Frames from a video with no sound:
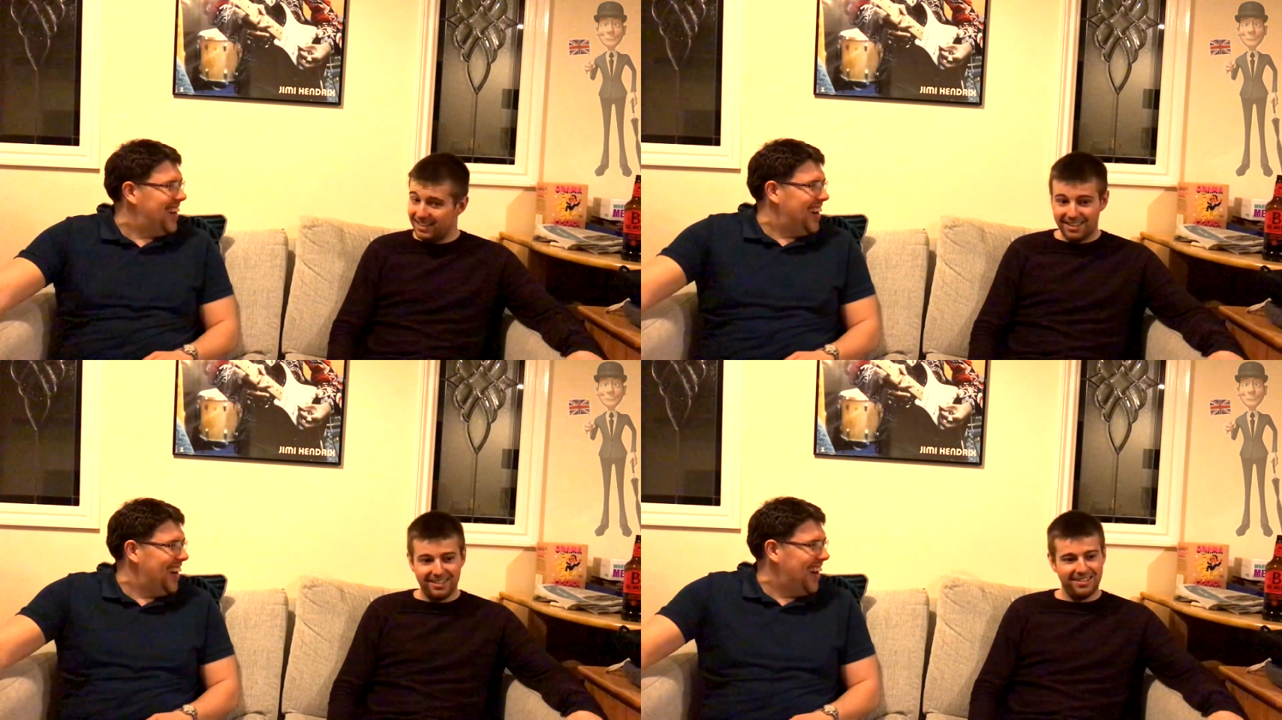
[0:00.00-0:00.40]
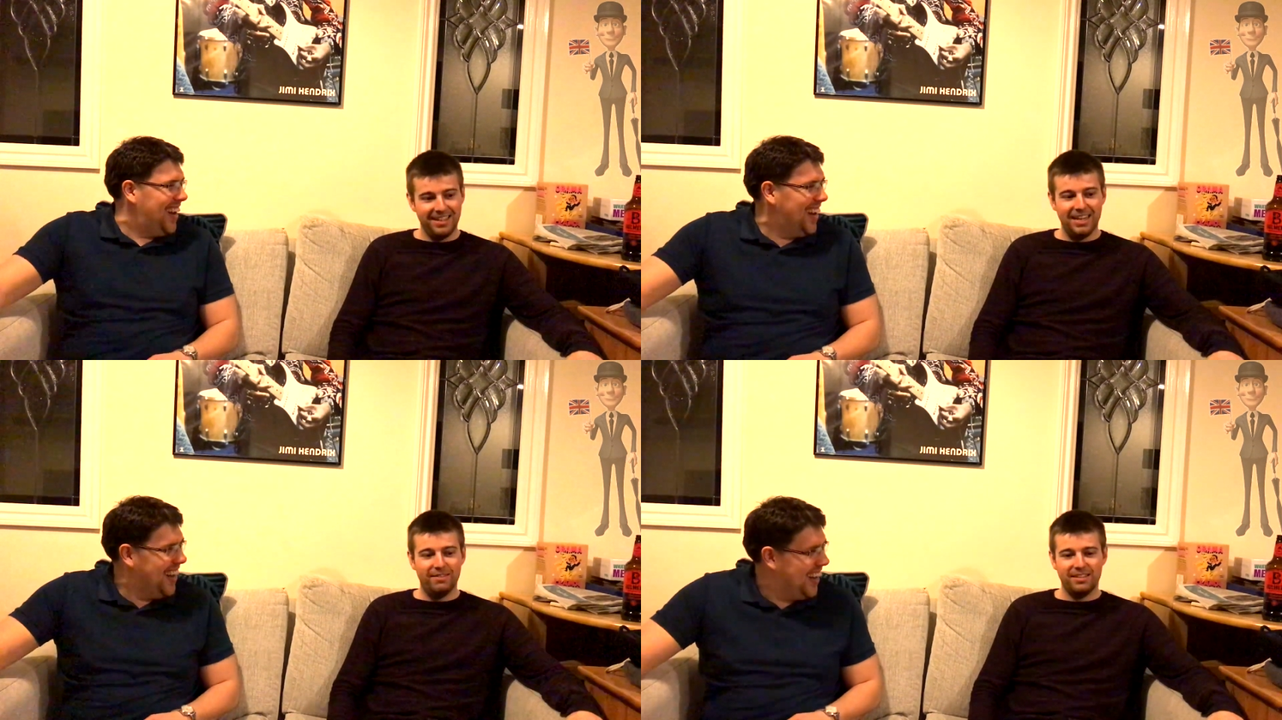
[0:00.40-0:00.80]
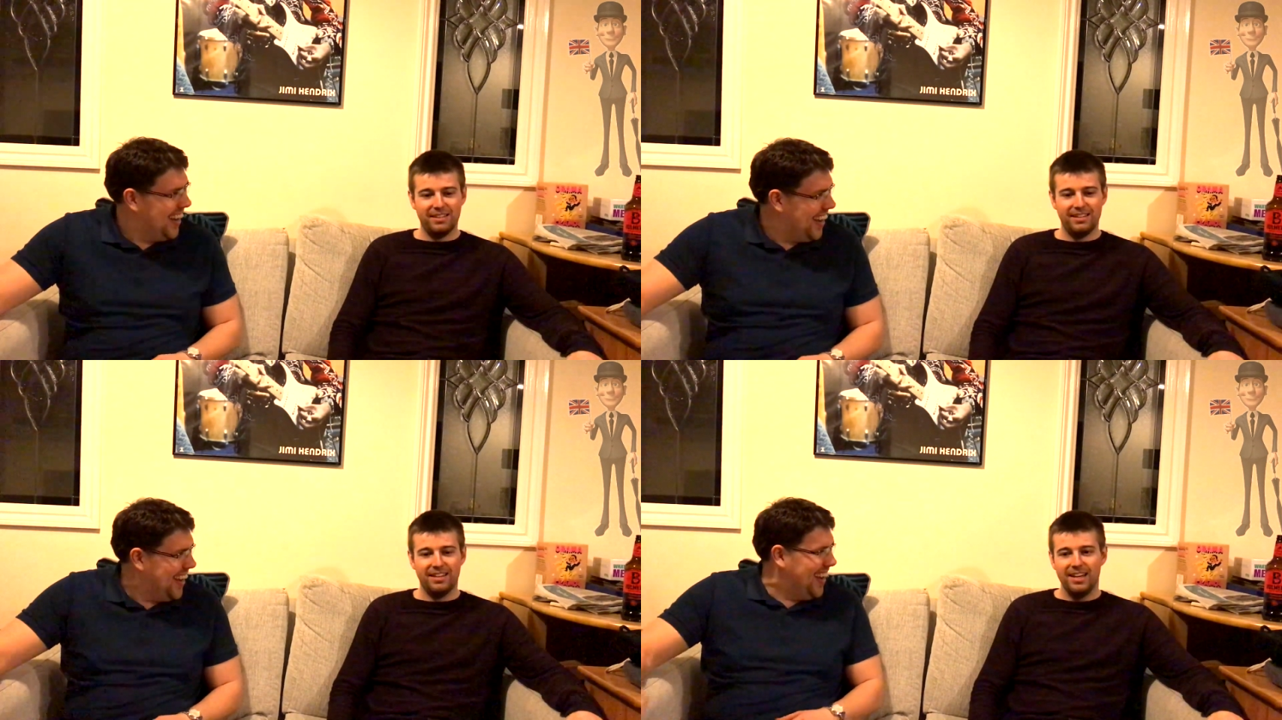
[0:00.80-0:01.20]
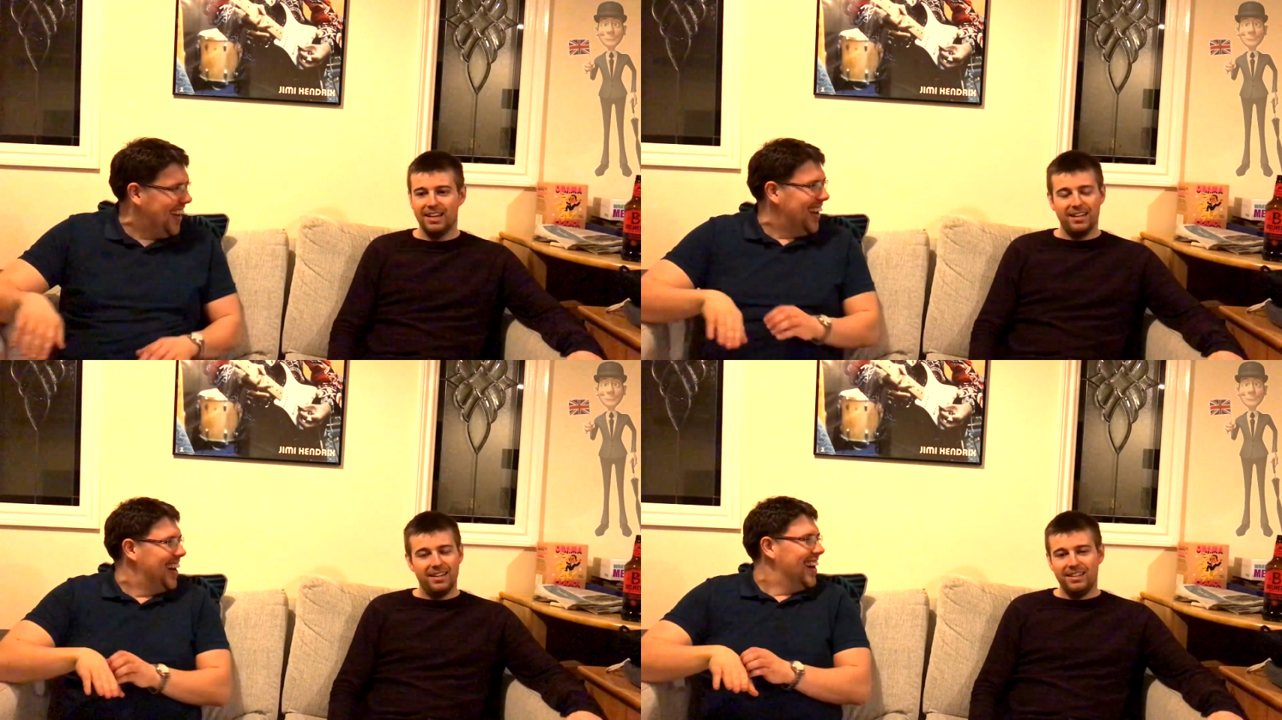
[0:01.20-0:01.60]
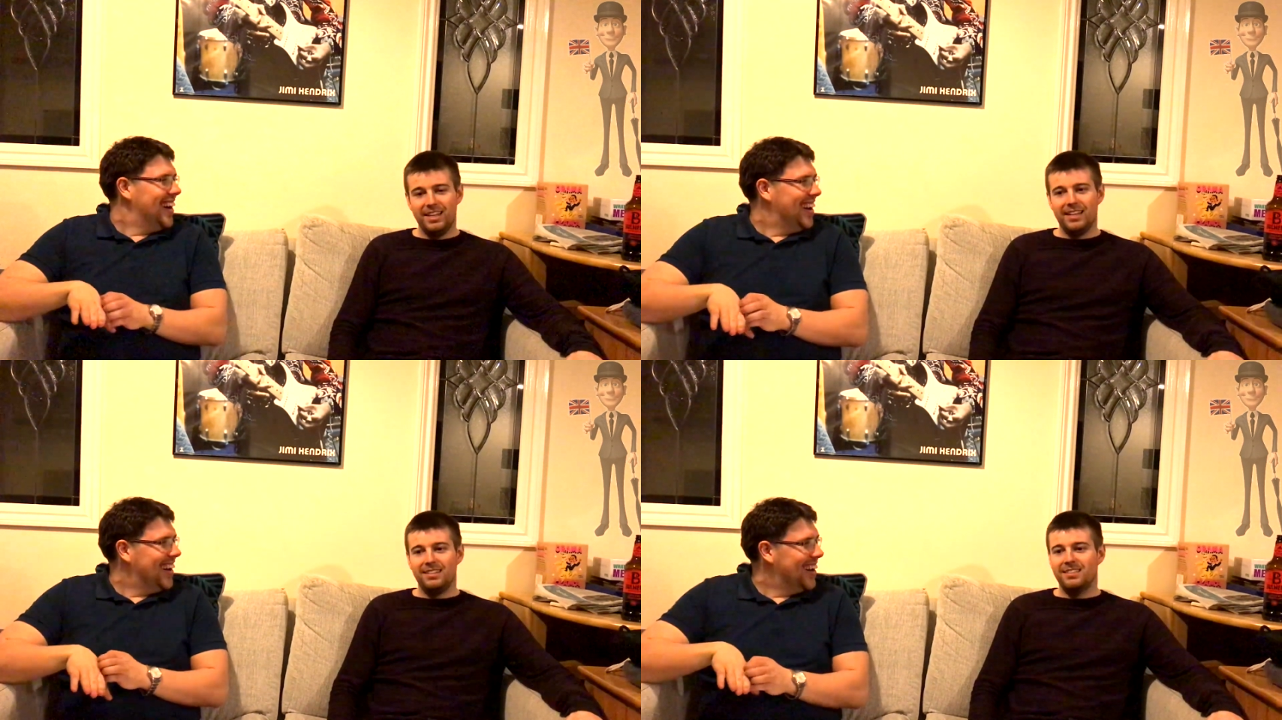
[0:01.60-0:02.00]
Speaker 1: yeah, it's, yeah, that's it's,
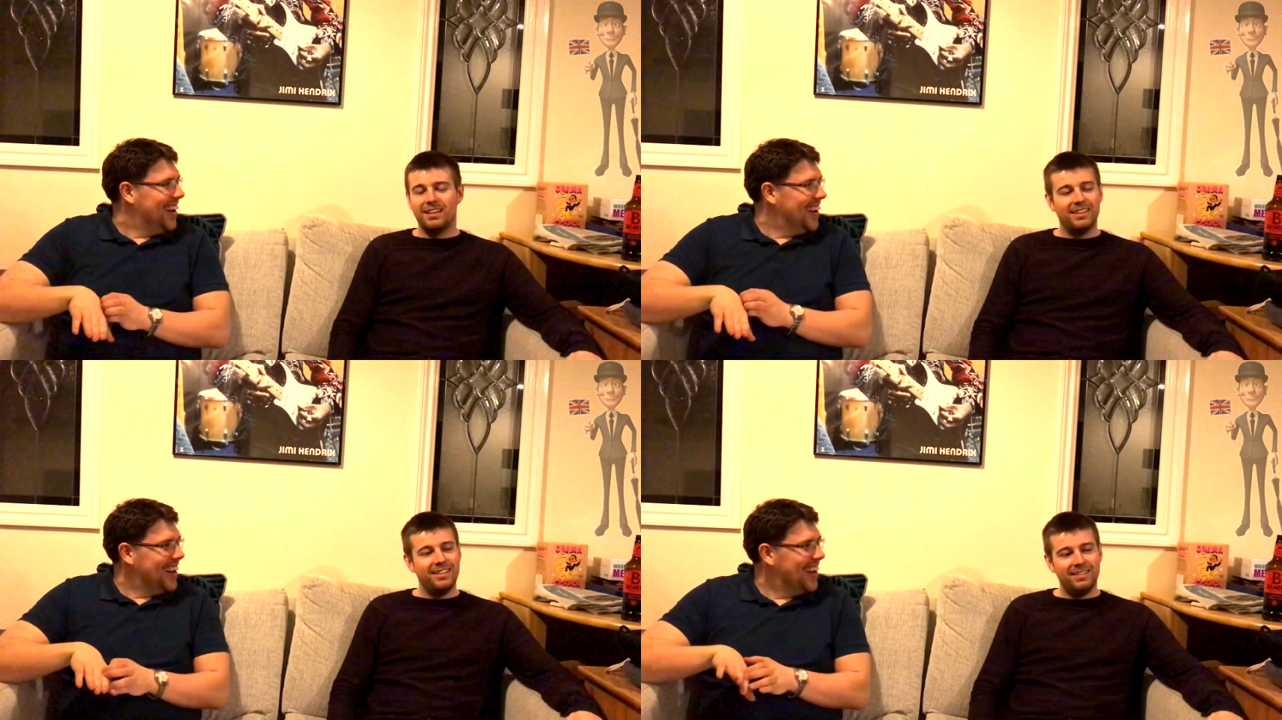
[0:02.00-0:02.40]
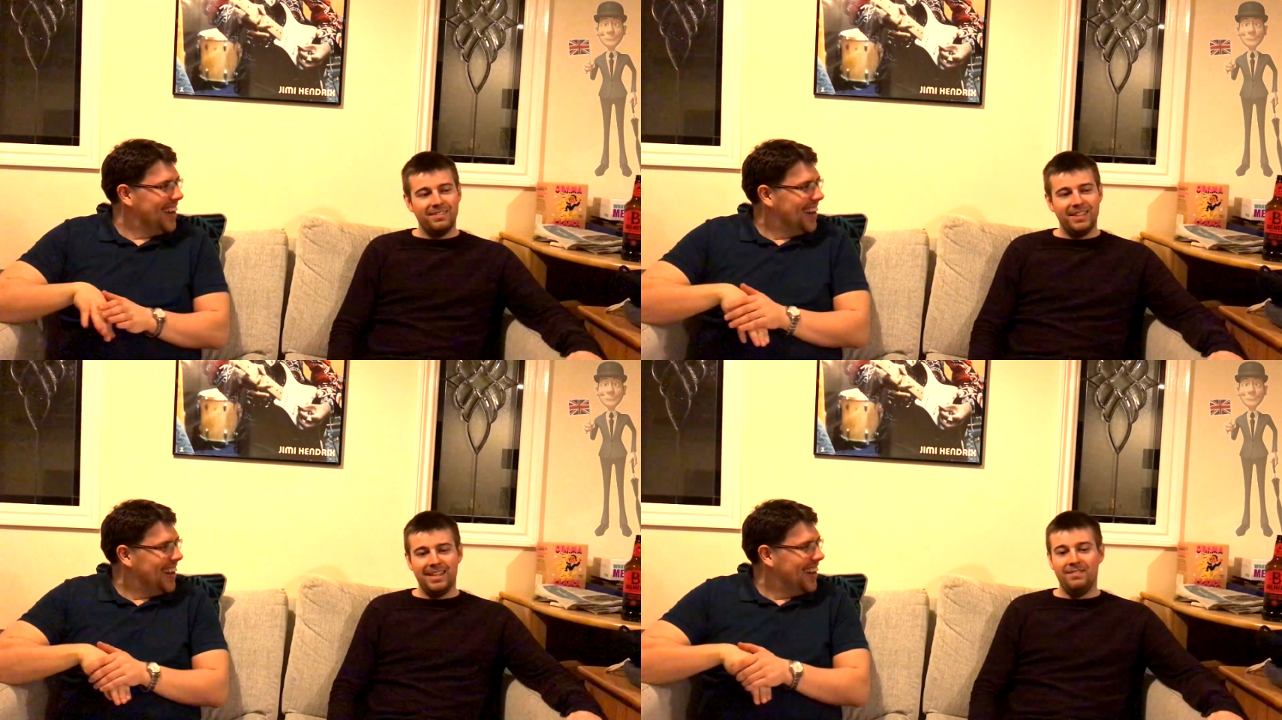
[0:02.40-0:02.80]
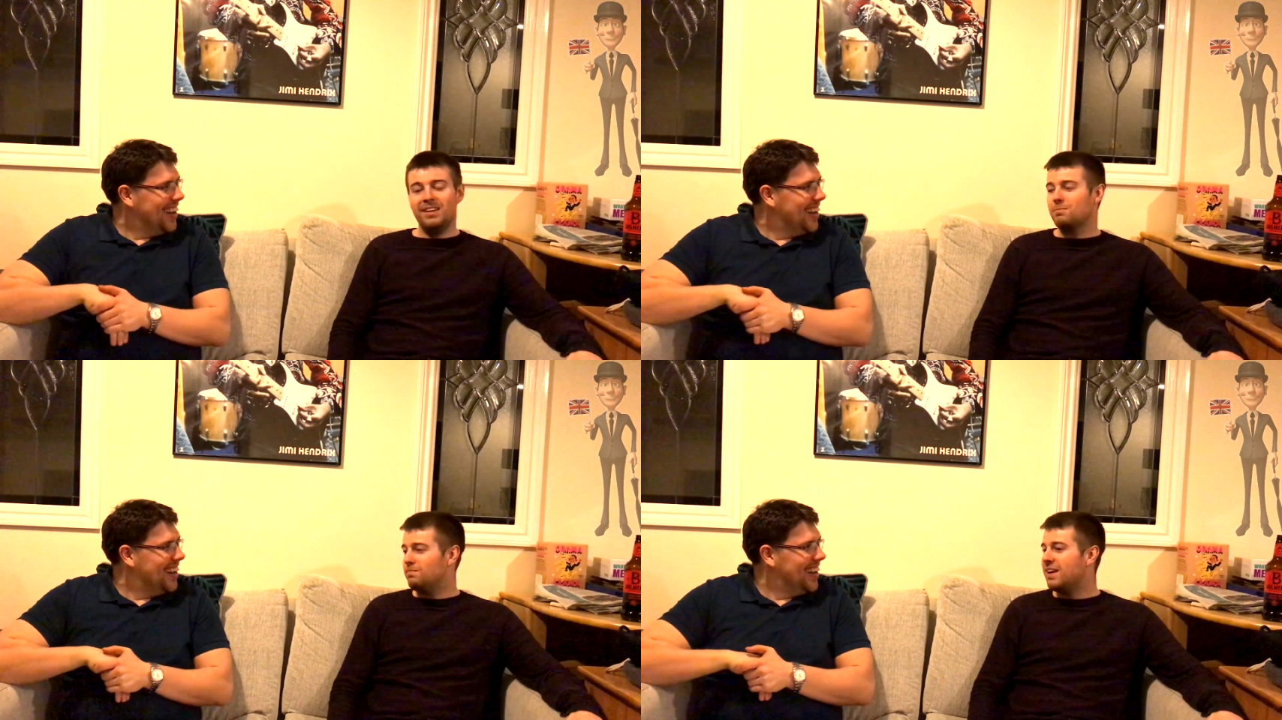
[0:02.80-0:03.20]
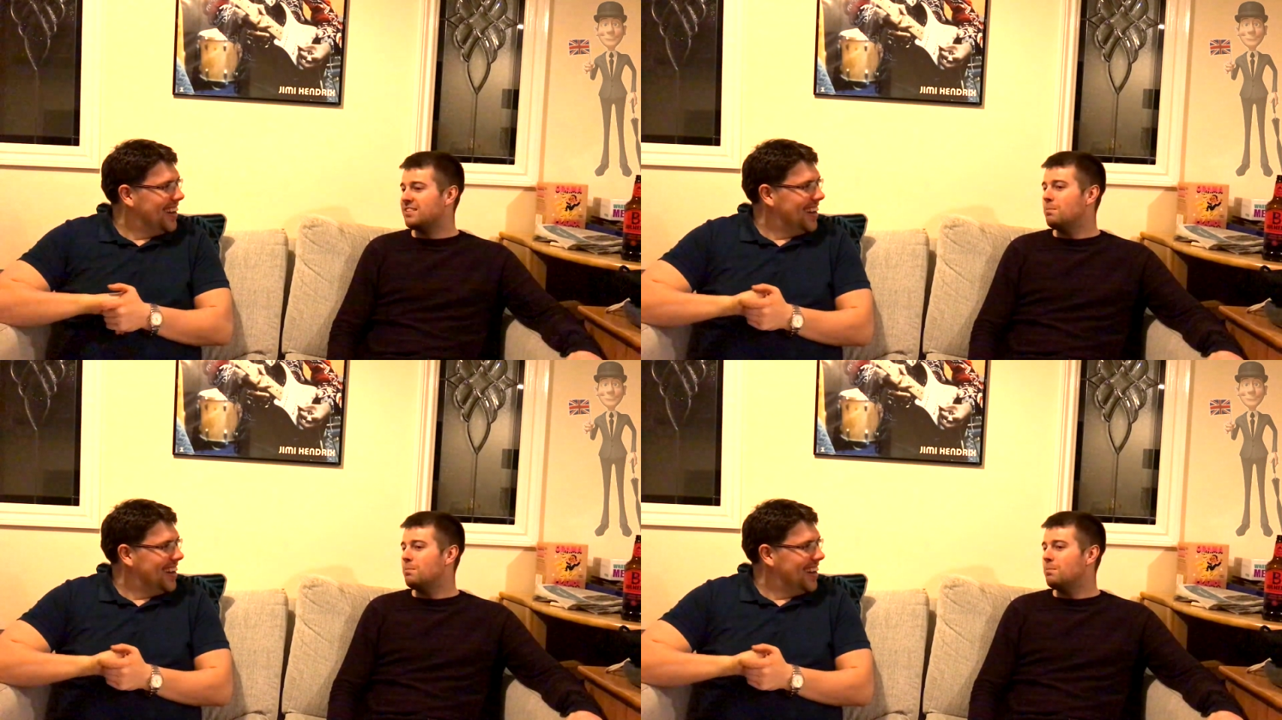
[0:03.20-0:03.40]
yeah, so, yeah, that's that's